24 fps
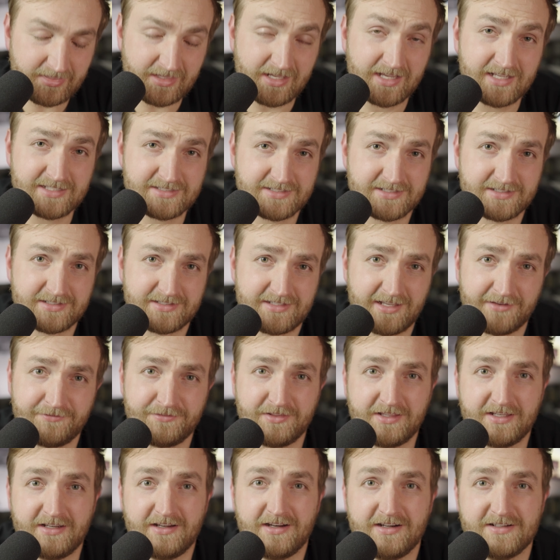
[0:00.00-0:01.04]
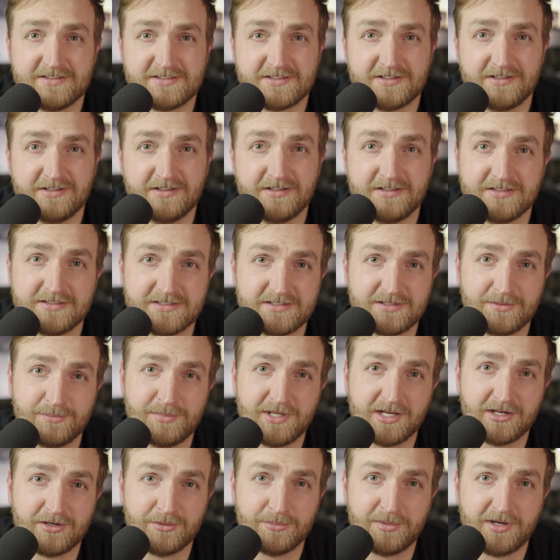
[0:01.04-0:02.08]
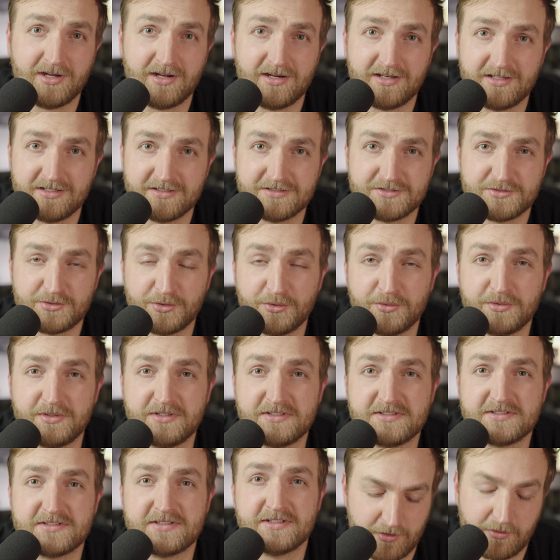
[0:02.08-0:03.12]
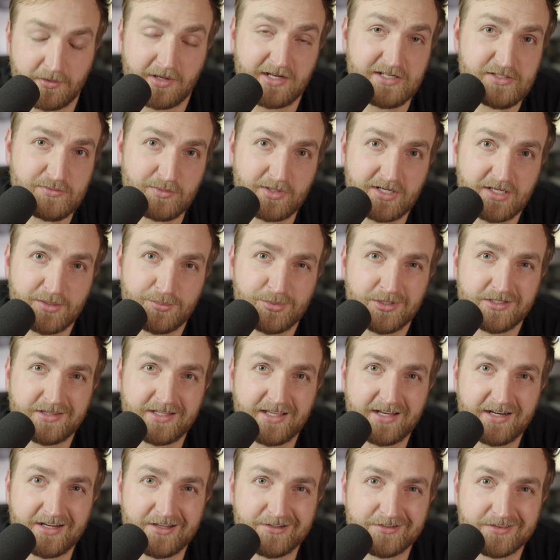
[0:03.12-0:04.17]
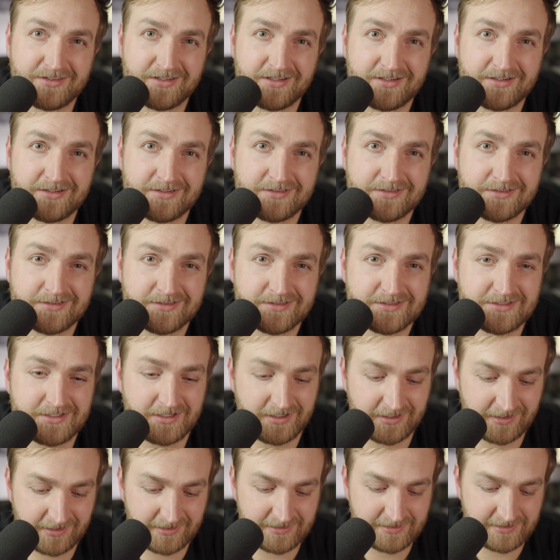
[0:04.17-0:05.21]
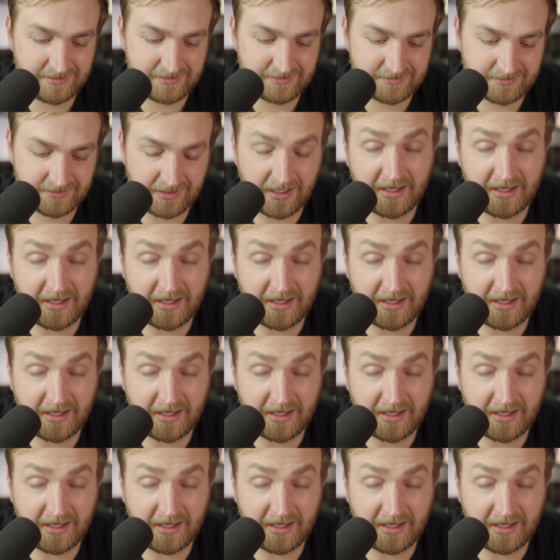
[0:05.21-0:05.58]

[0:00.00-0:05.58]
It's definitely not as good as the bigger bodied Sonys. So I just wanted to put that out there. It's not ideal.